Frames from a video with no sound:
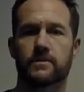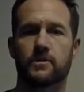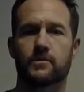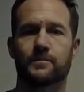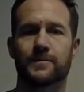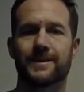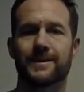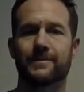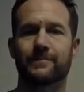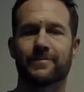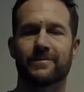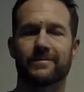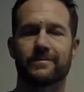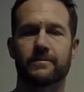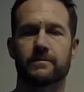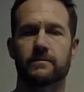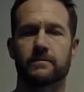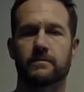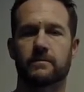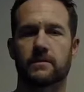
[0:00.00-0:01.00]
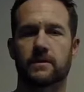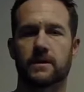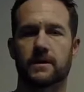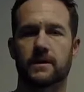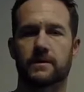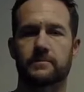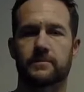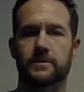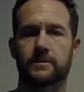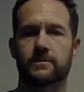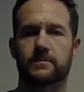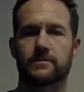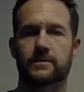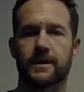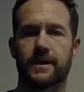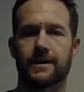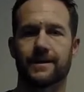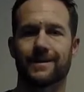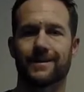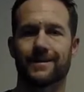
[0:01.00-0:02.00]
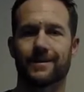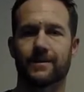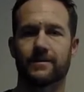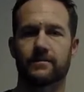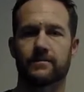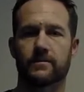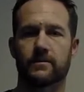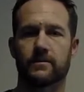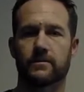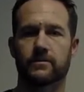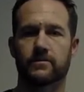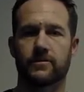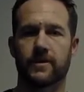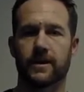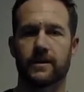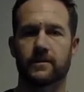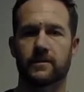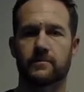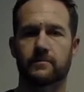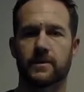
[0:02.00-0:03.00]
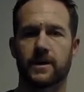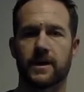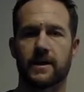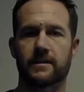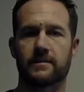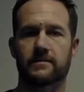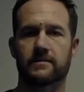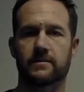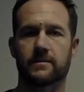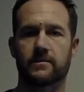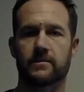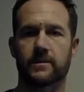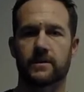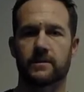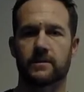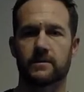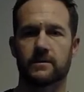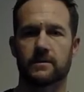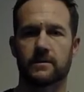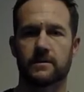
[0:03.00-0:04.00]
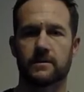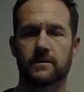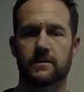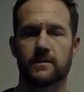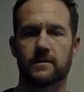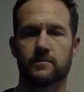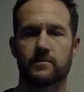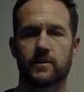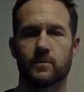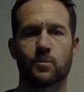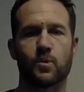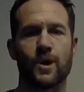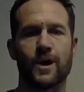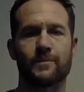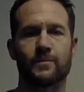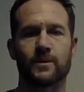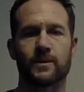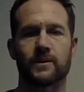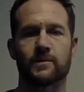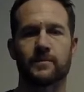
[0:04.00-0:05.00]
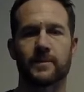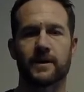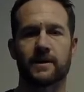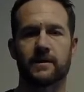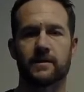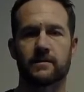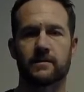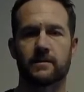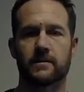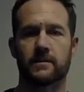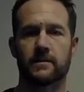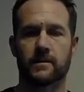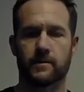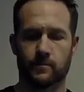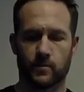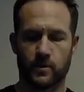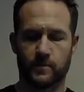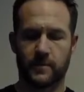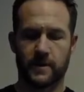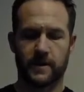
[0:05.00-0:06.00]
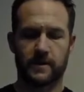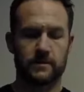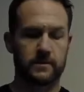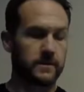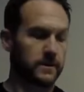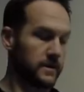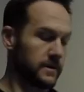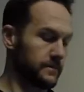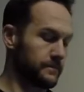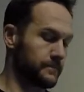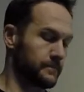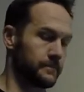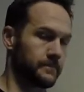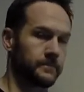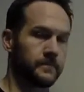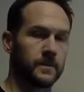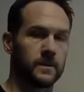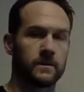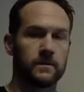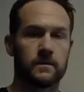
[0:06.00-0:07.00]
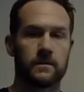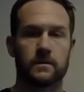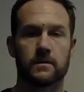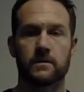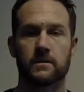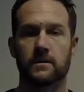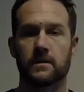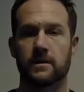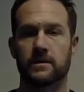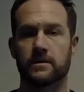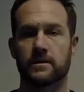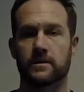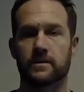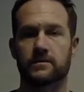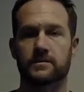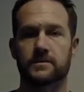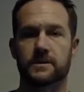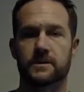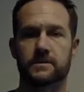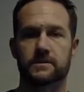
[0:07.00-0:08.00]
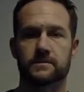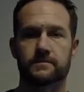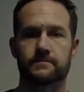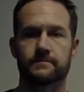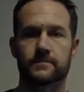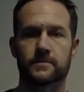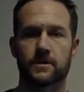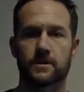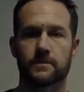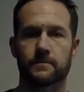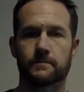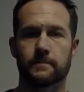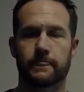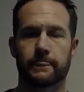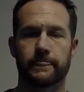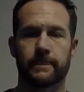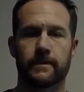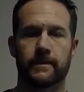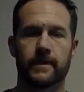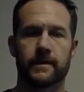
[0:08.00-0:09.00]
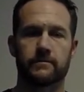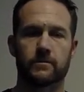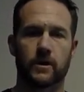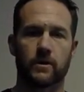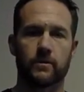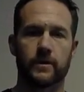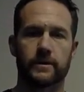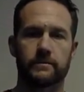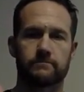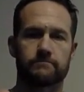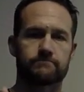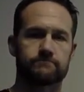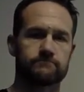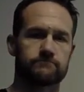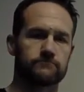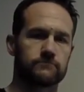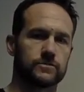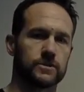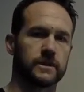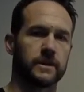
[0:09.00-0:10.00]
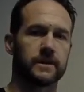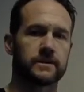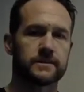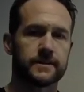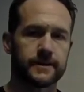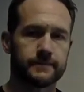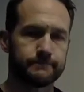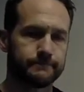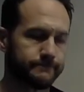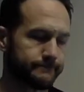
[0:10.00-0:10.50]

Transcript: peeps to take care of your cycling body so that we can be properly prepared come enduro season. So have a great week. See you next time.